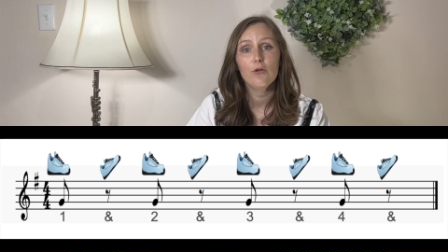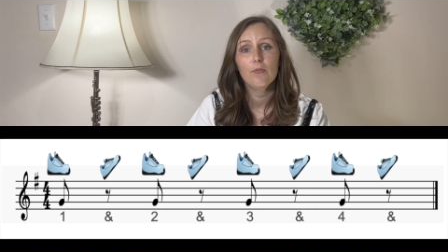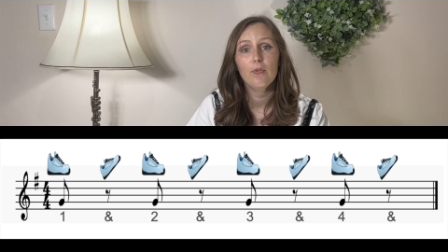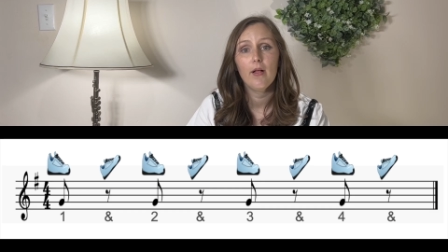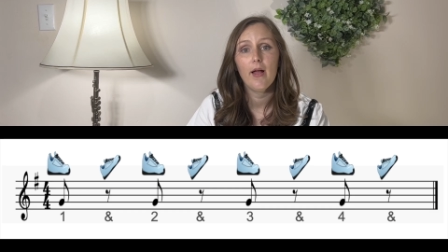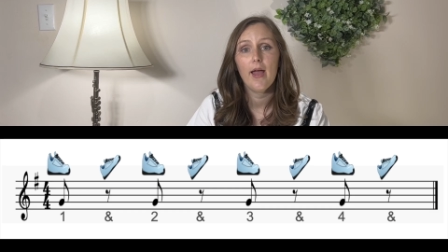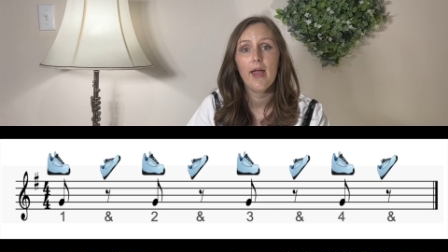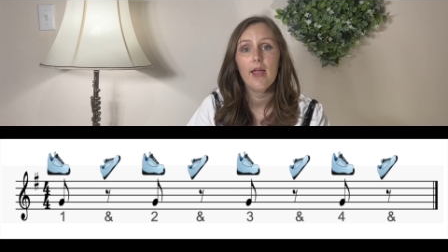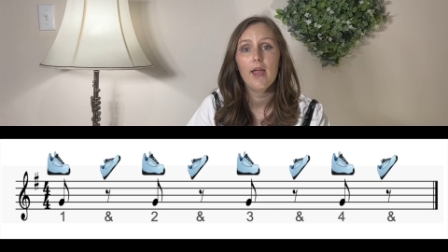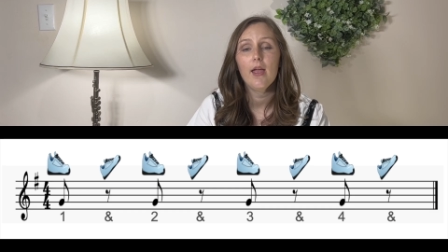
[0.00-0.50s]

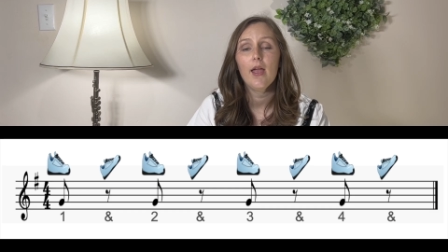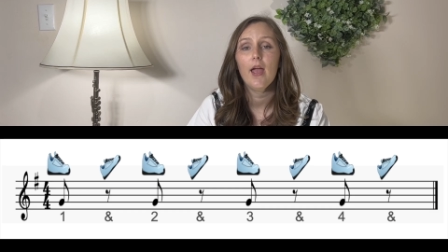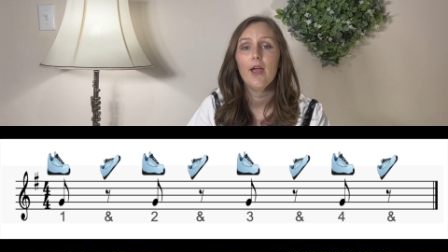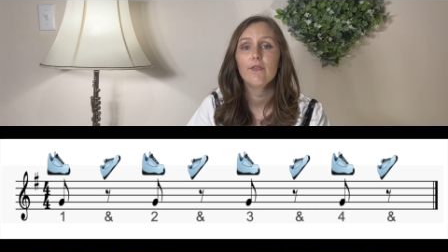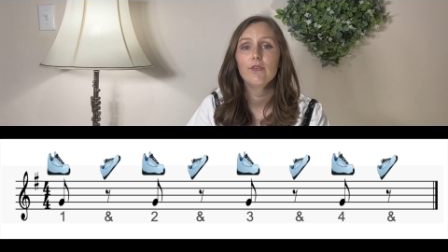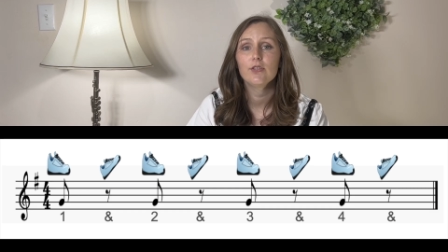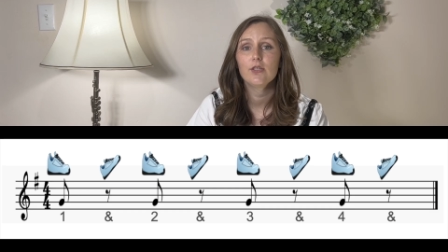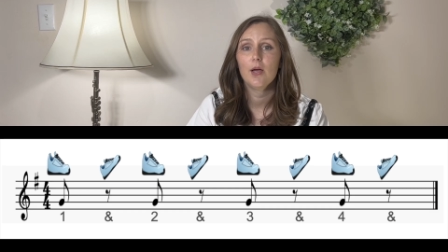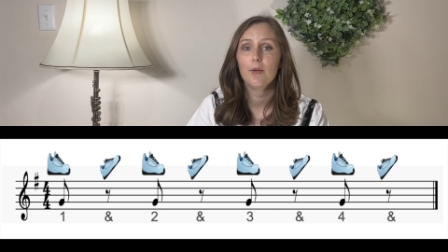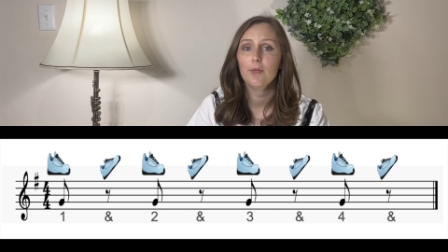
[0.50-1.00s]
play
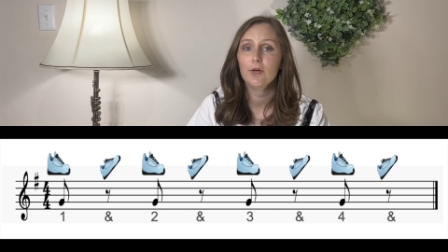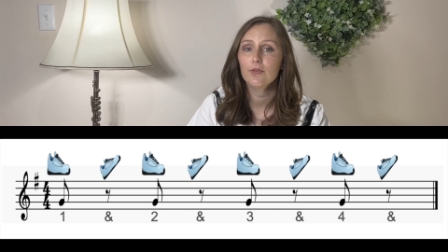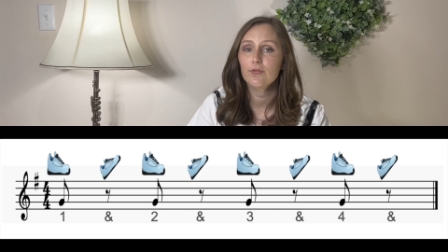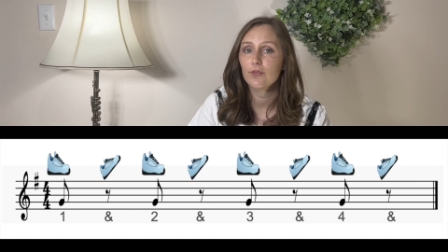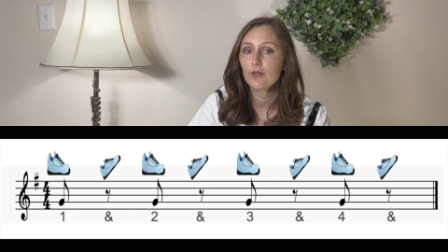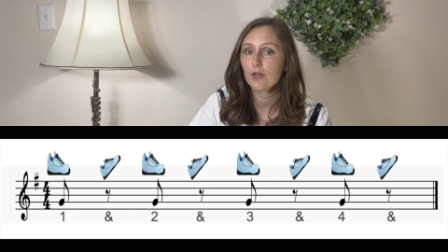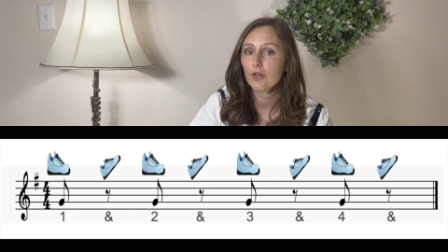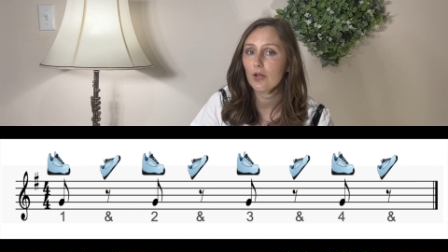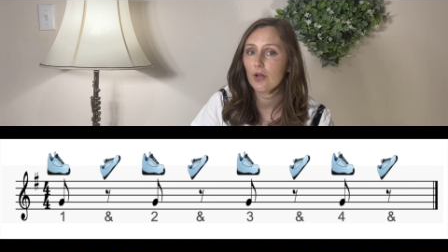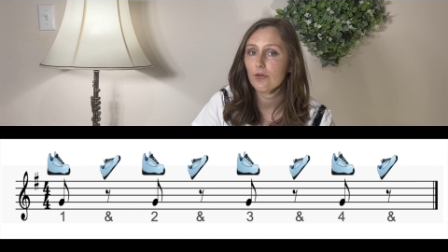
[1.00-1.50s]
every time your
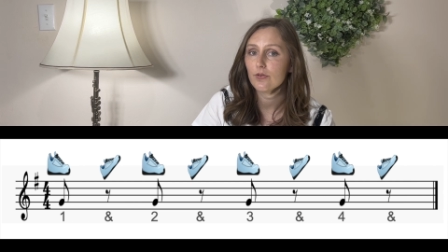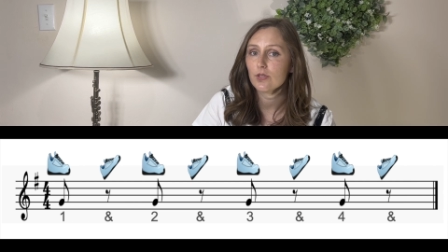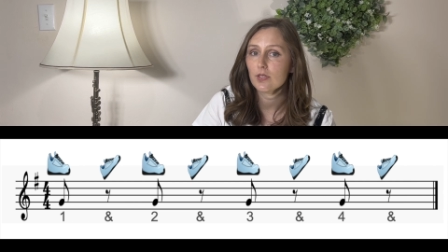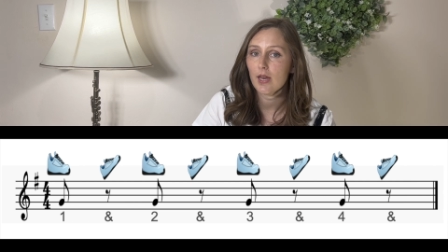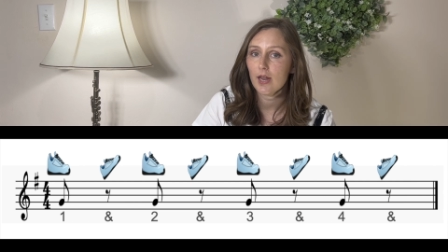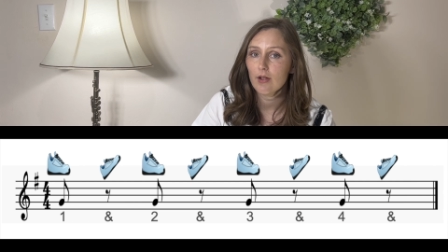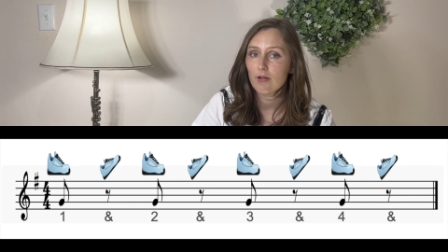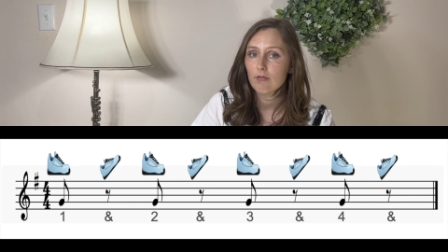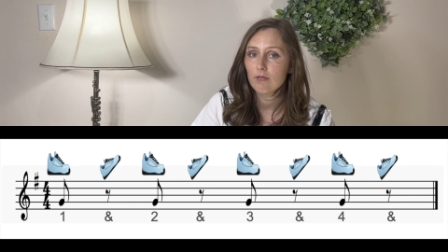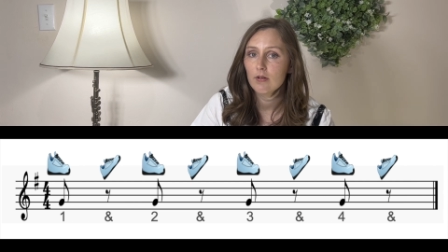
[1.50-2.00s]
foot goes
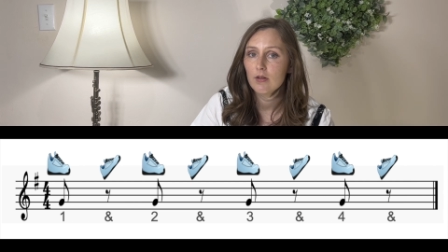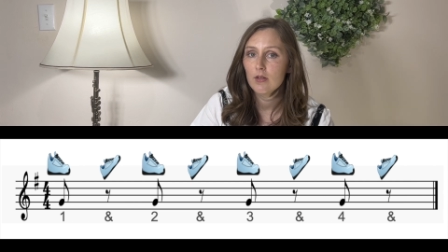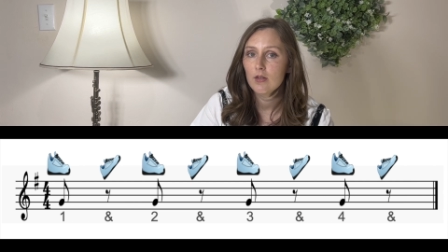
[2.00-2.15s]
down,